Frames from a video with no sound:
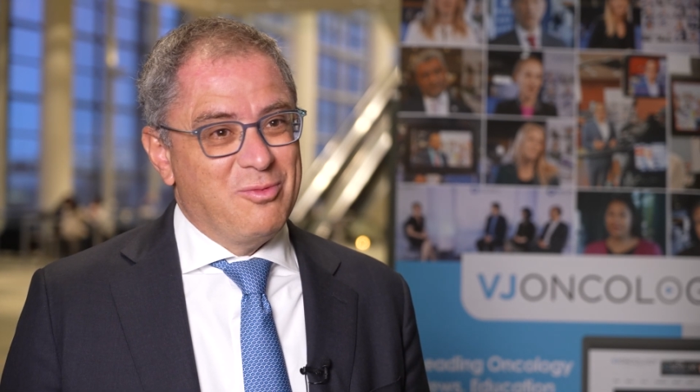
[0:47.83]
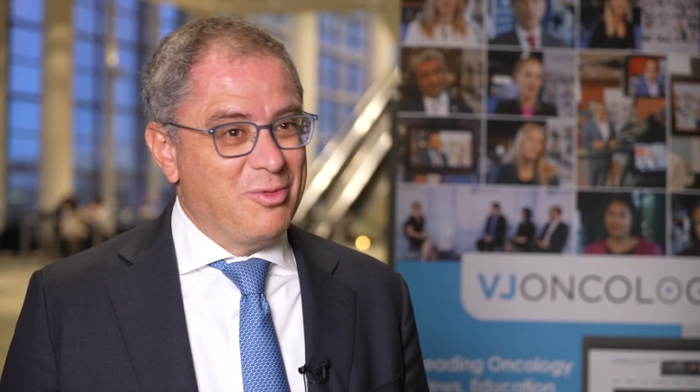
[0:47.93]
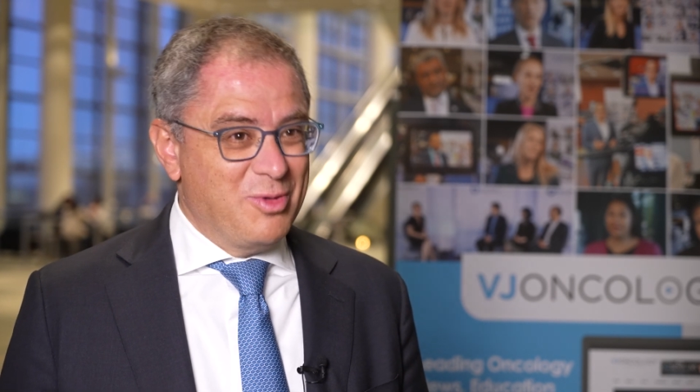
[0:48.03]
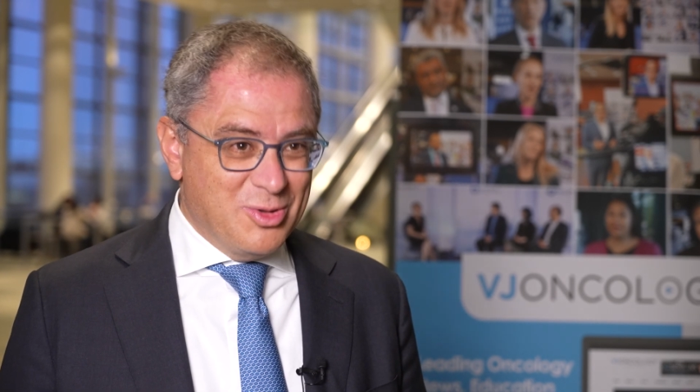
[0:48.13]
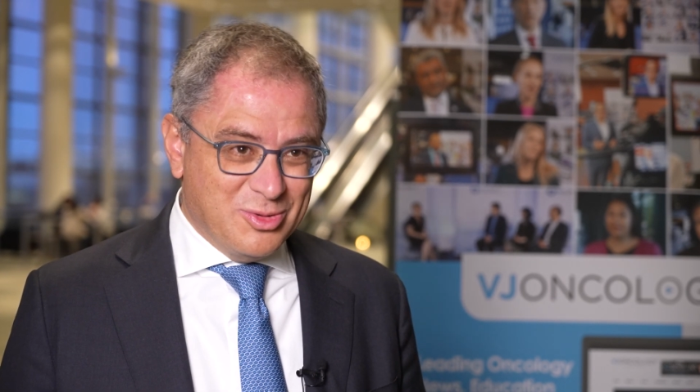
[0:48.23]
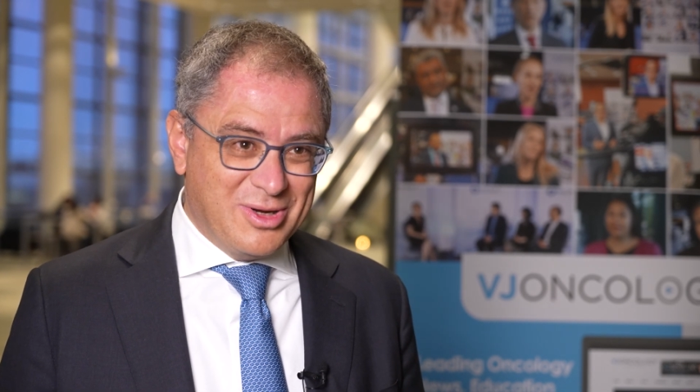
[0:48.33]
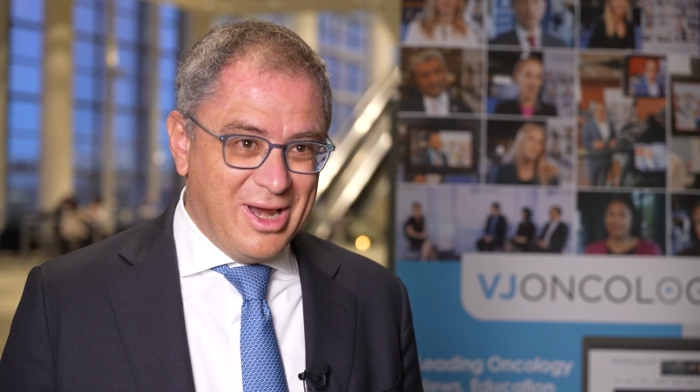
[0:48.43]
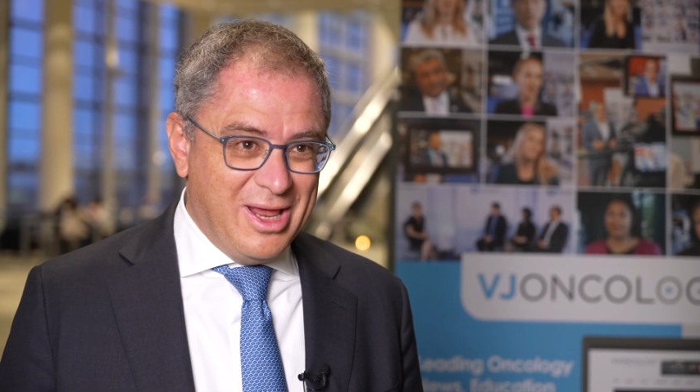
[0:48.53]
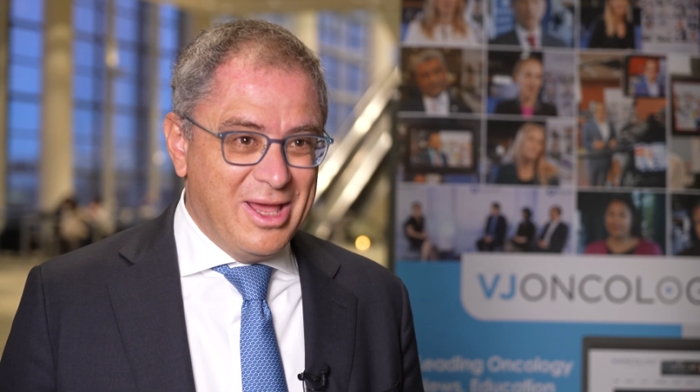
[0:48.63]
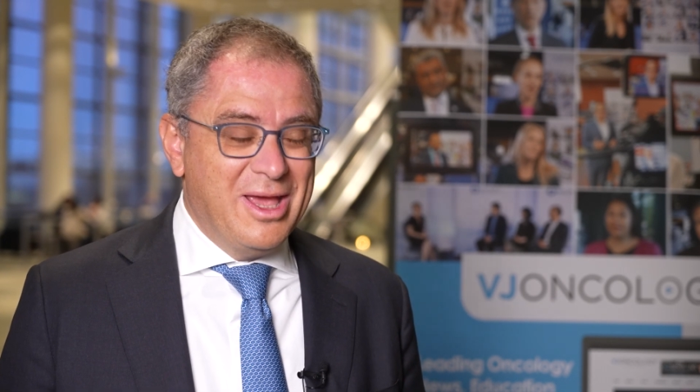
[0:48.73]
where we don't
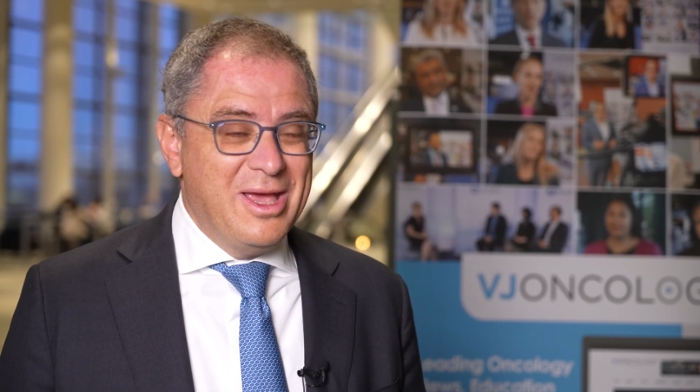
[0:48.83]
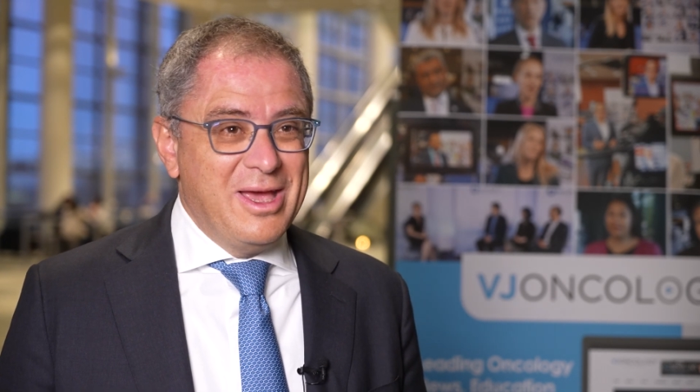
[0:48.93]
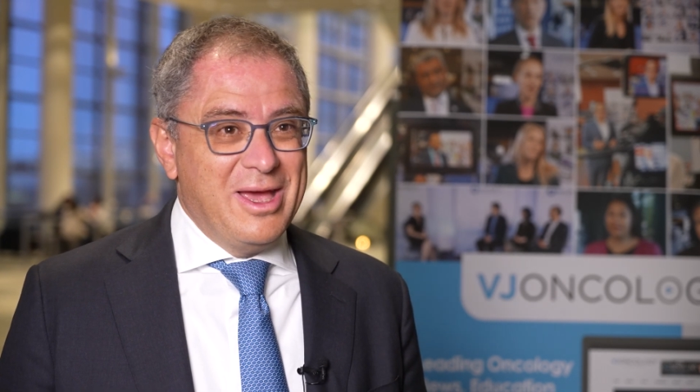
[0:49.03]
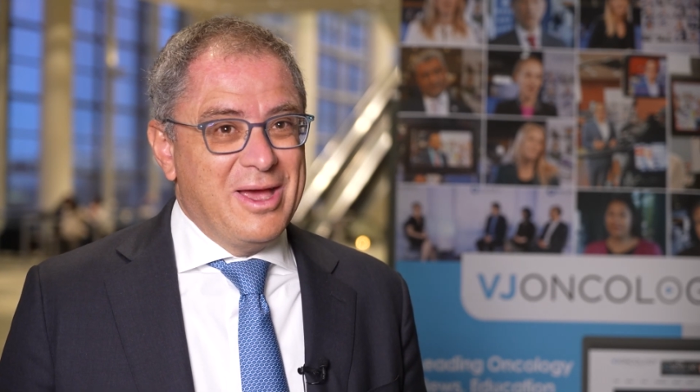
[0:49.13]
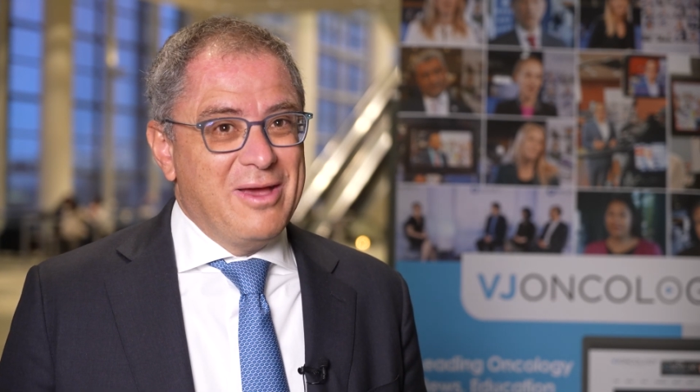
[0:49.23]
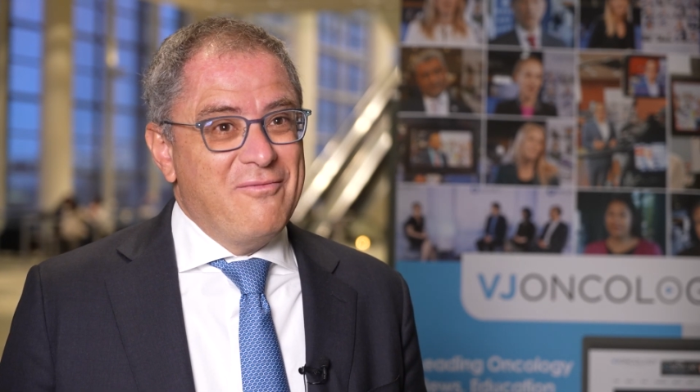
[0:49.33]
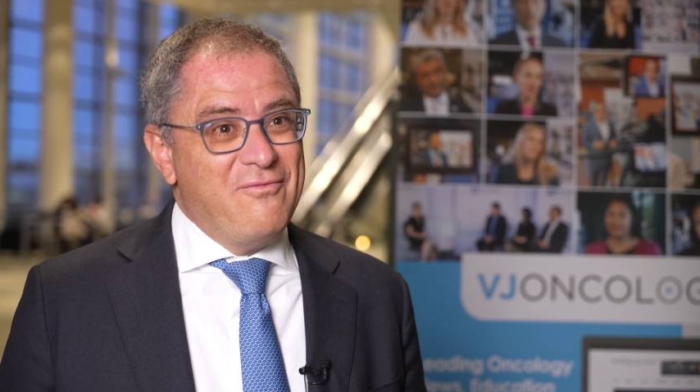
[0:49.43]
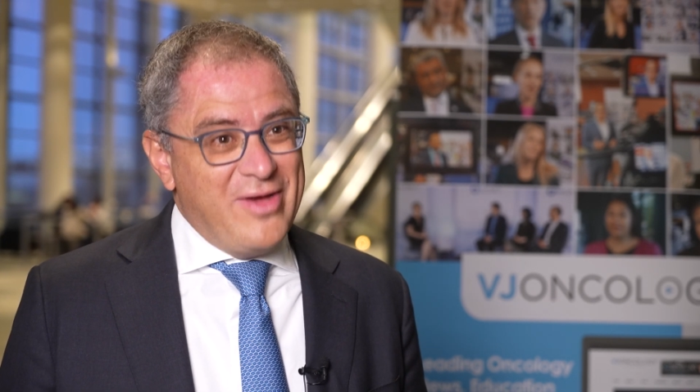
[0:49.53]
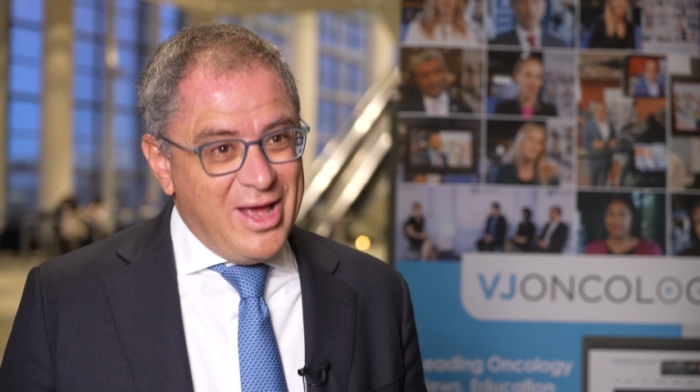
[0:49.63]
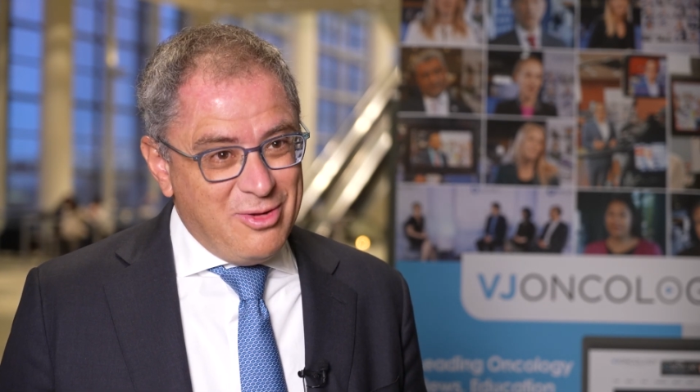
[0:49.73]
really
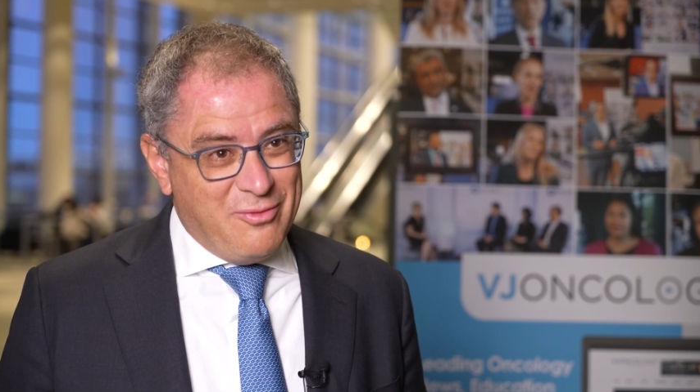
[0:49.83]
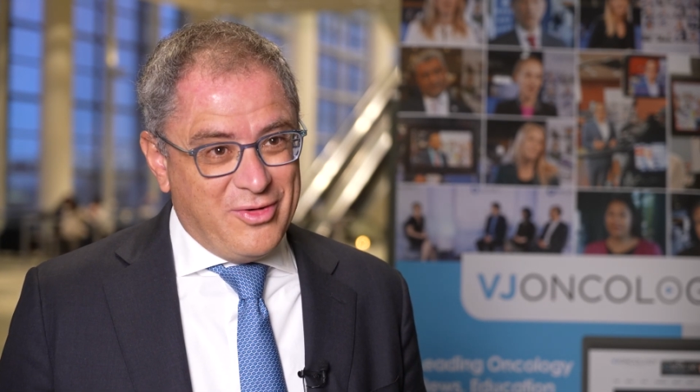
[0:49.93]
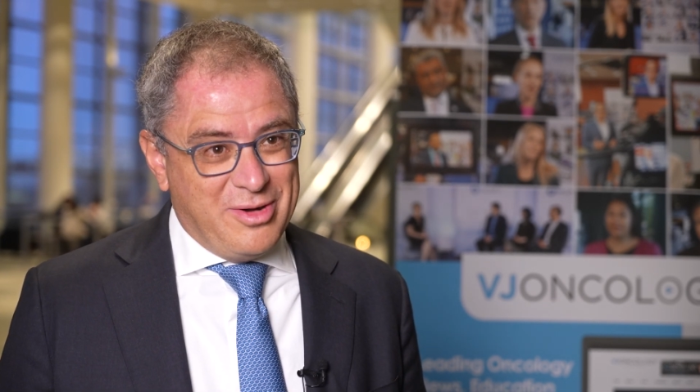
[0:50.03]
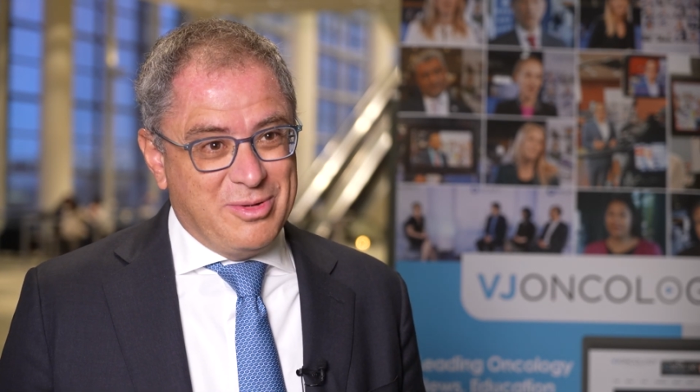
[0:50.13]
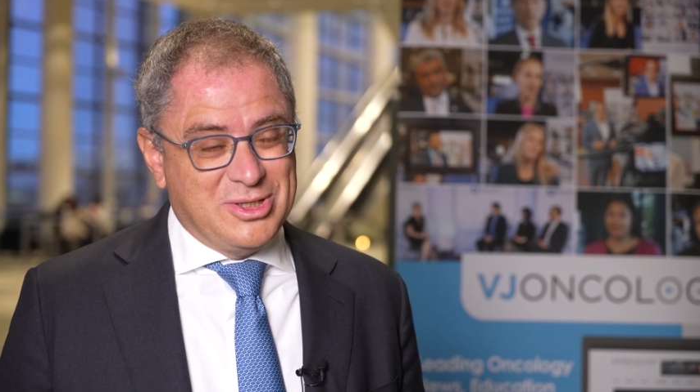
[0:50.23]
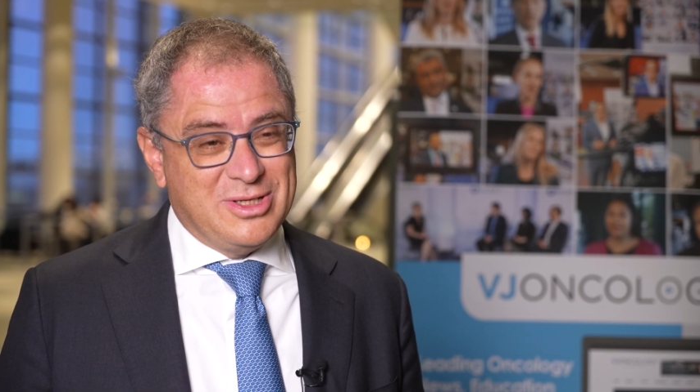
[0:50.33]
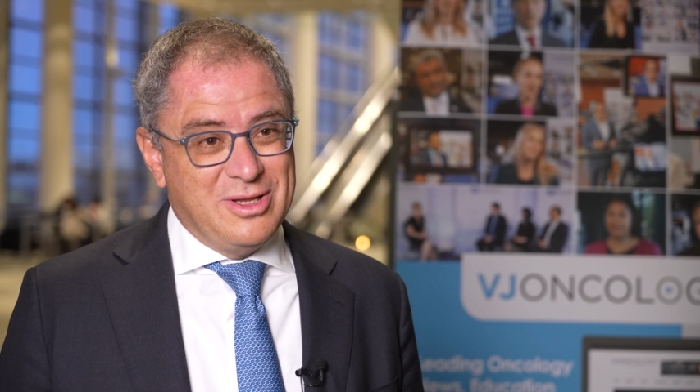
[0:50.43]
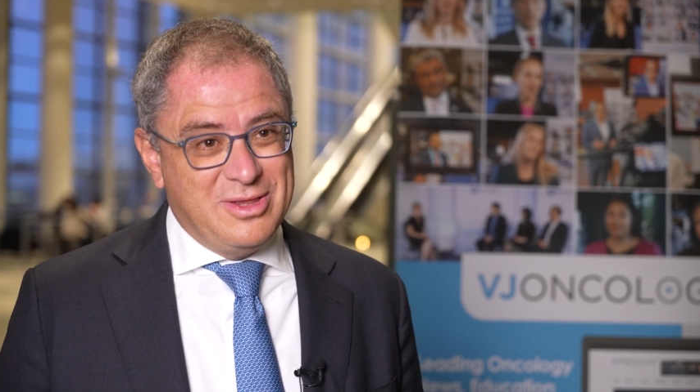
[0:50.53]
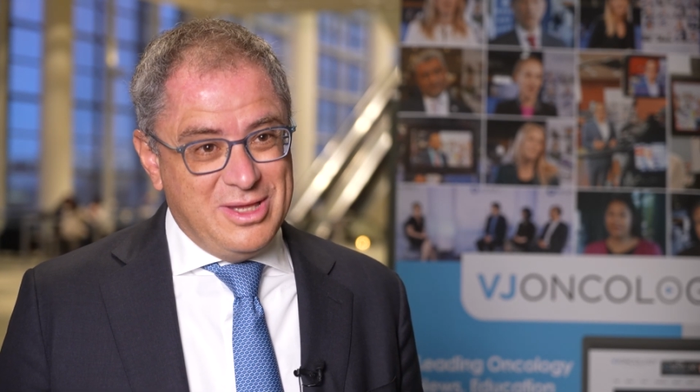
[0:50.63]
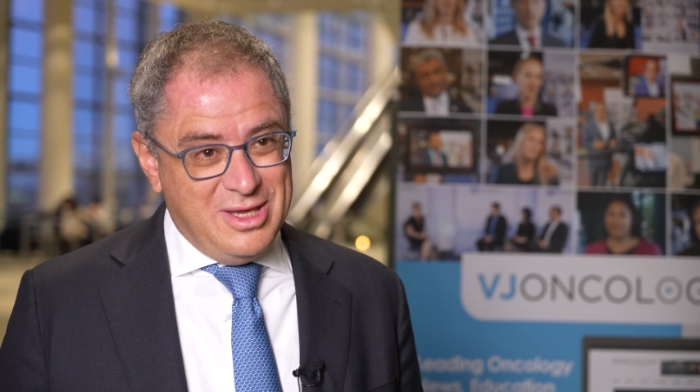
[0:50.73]
value very much
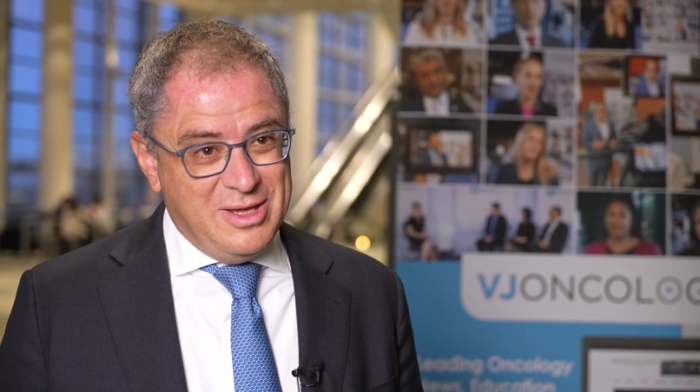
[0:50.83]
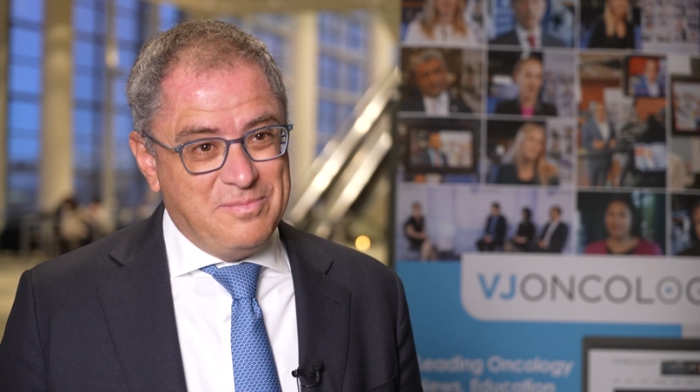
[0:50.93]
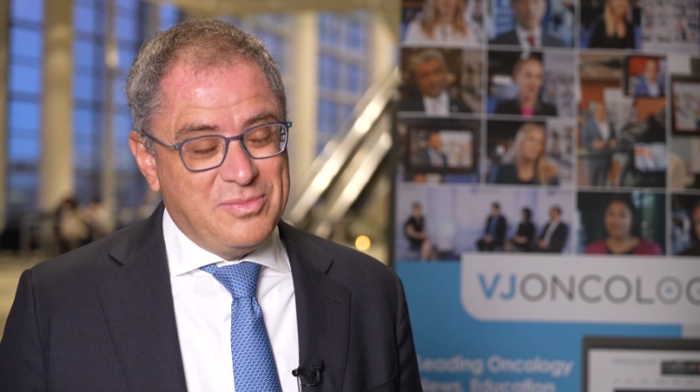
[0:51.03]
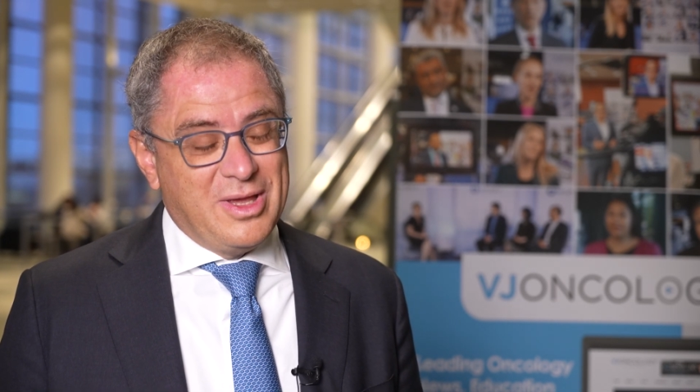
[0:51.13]
the